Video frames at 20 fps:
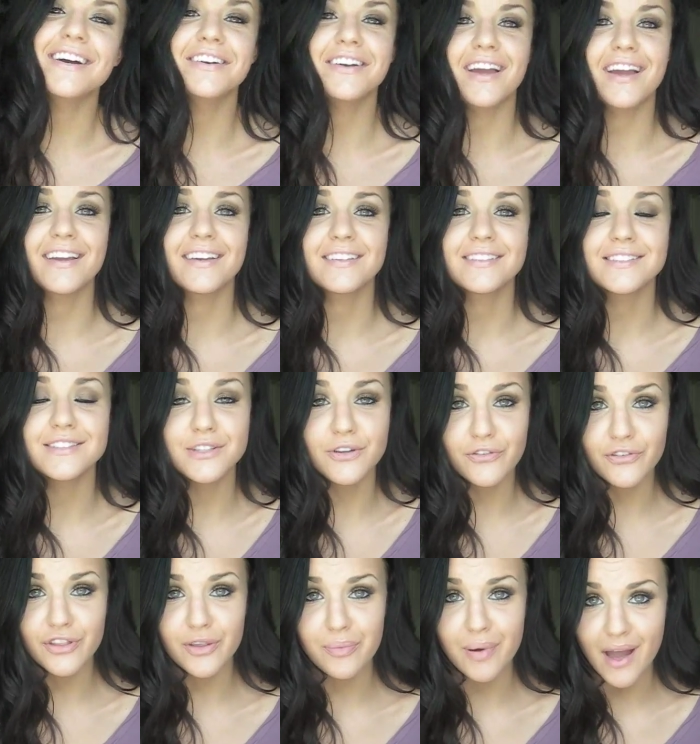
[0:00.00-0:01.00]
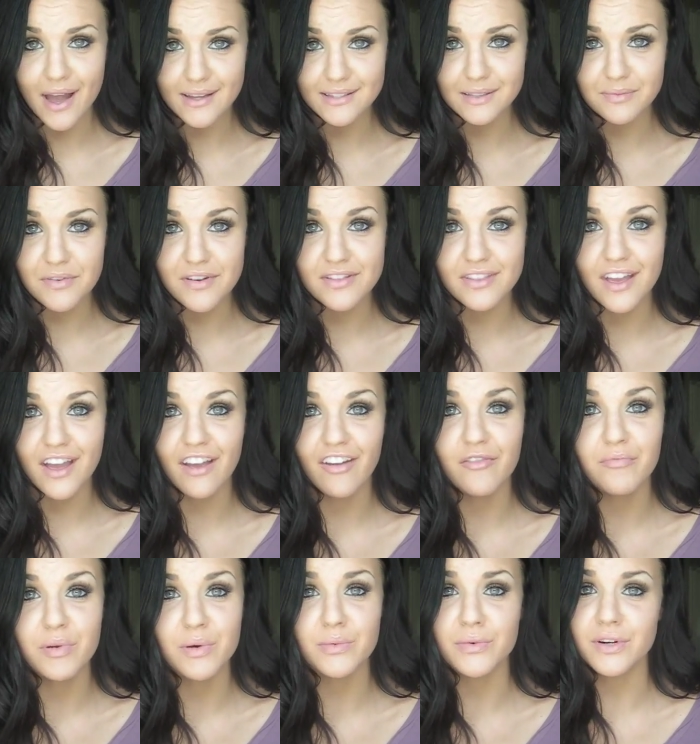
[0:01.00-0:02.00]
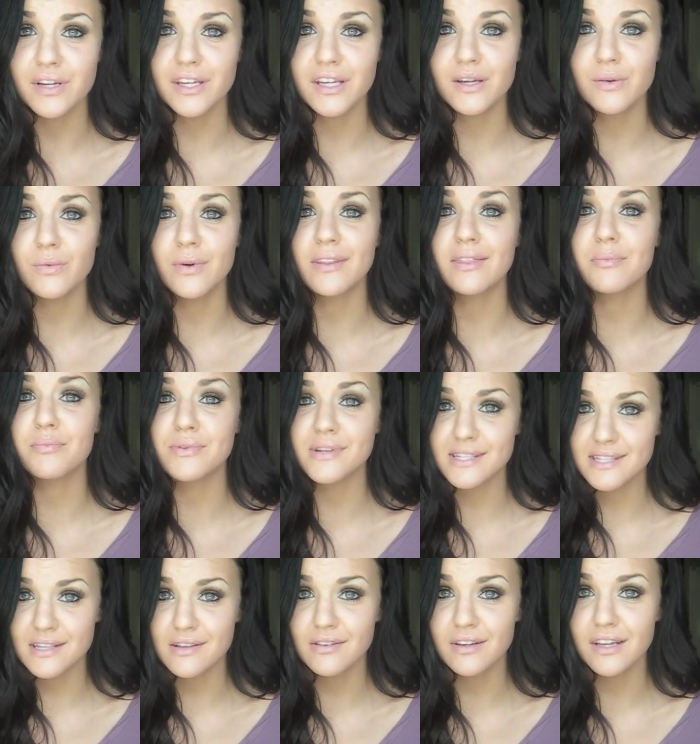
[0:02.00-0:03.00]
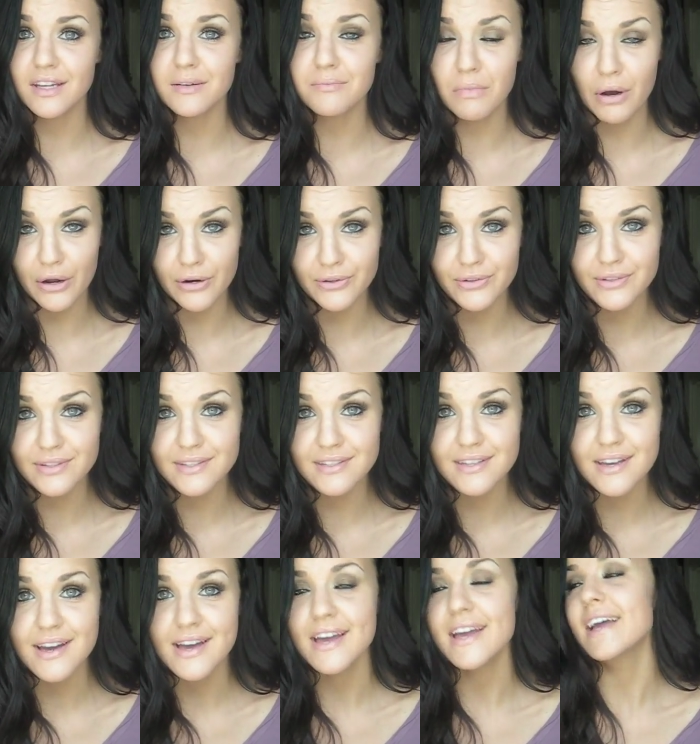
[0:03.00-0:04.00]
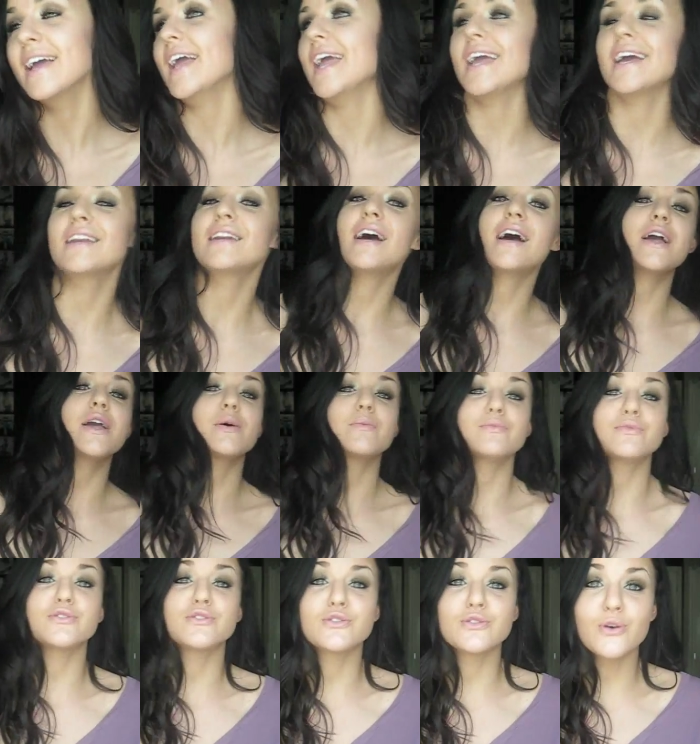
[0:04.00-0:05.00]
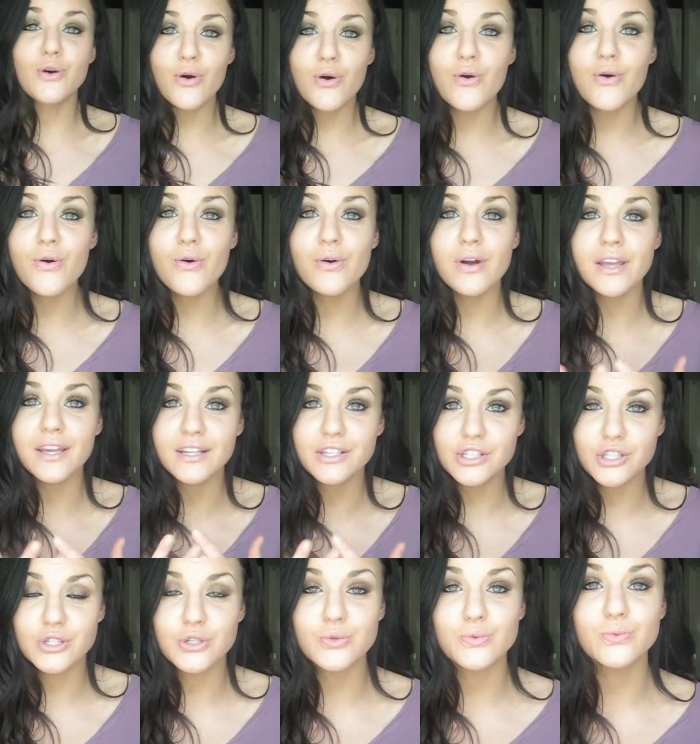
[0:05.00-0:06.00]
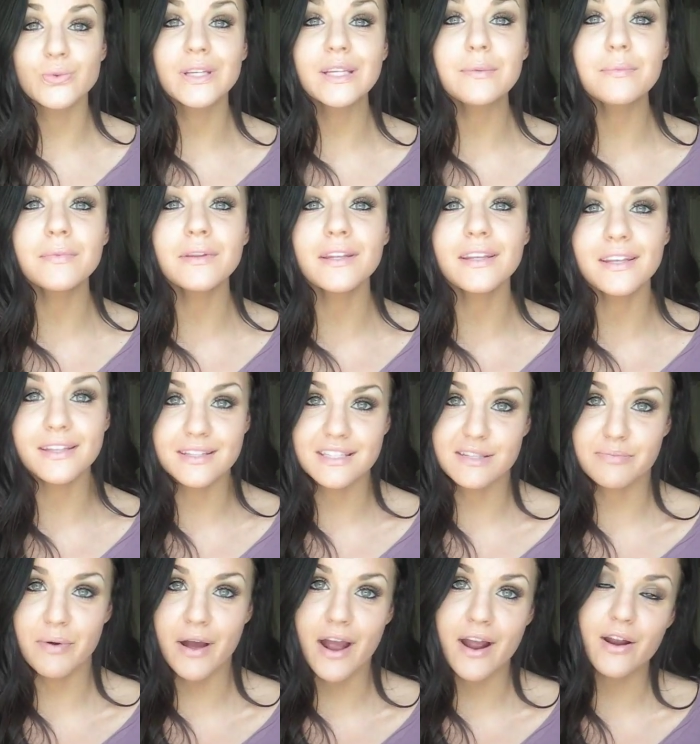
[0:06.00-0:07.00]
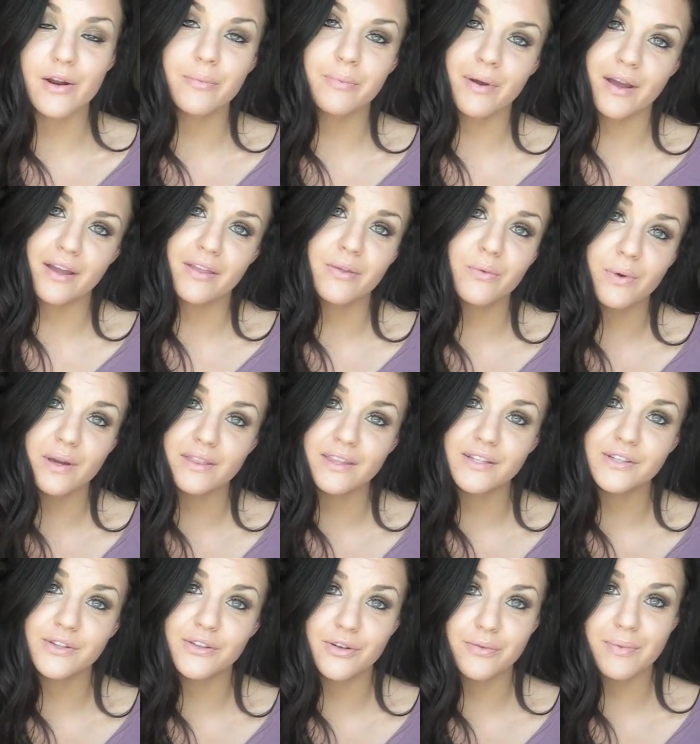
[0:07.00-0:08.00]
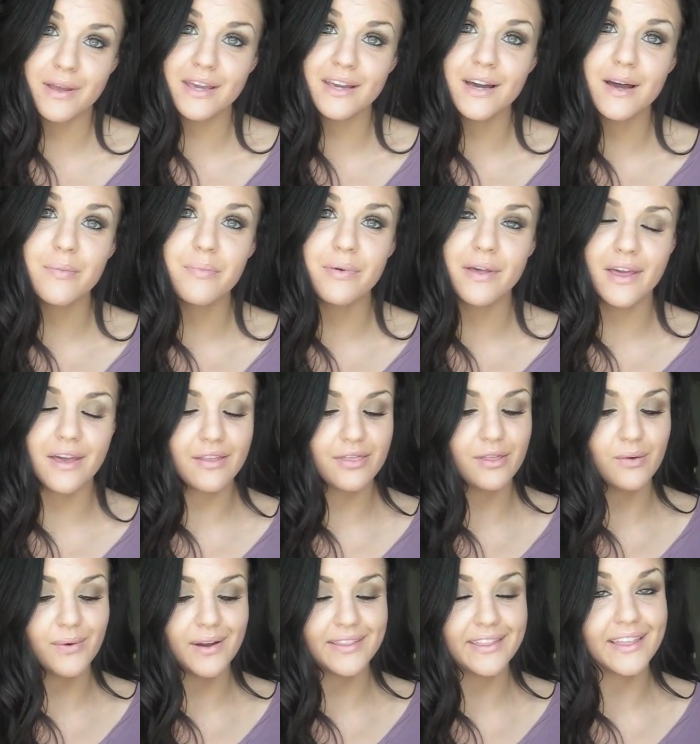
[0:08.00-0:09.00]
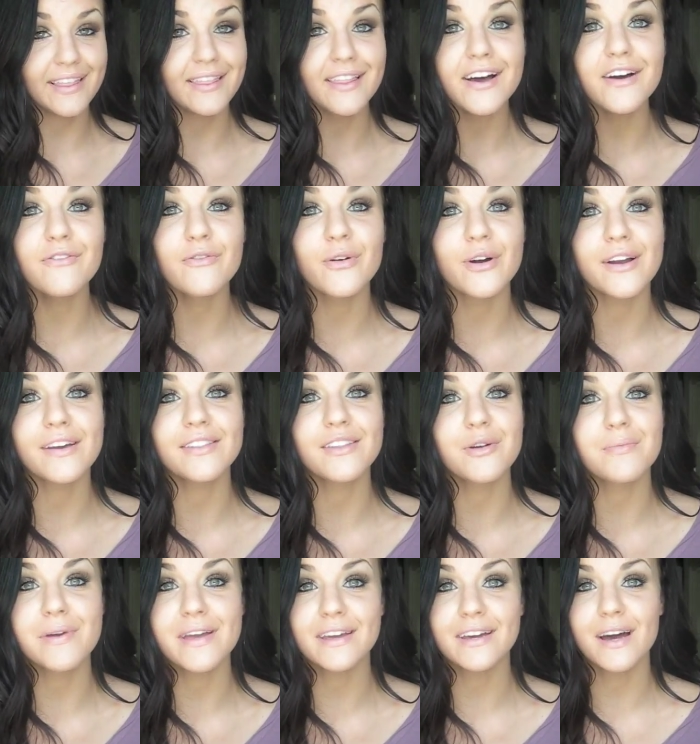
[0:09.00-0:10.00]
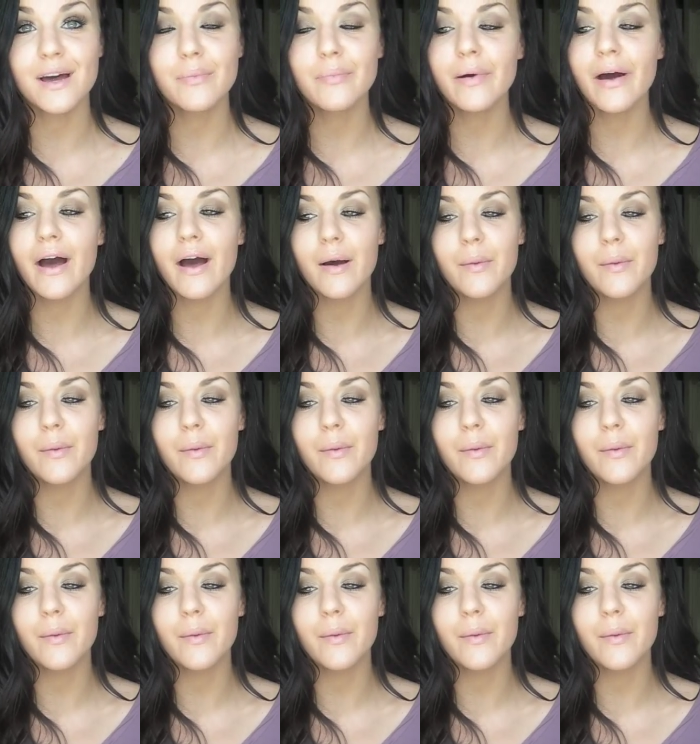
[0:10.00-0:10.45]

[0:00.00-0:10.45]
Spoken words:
Okay, so for the past month I have been working with Brazilian models and I am so extremely inspired by the way they do their makeup and the way they love wearing their makeup.